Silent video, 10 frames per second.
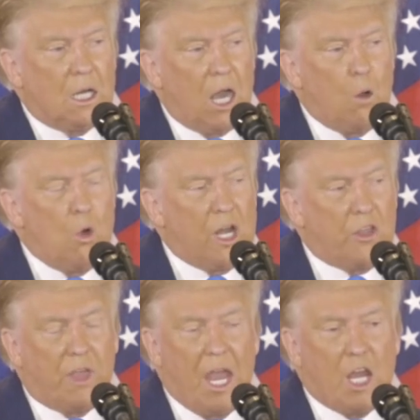I want to
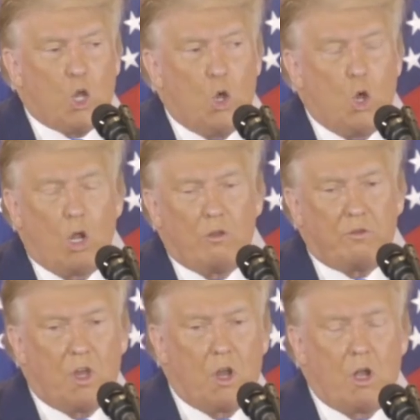thank all of
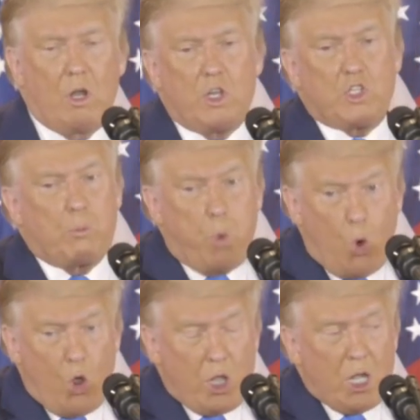our
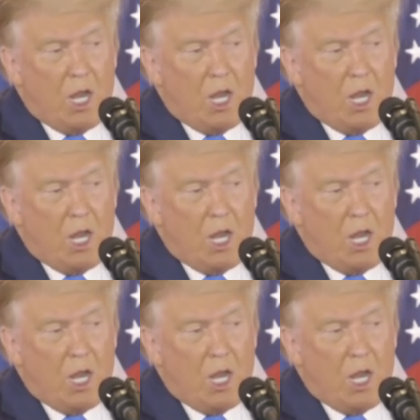support.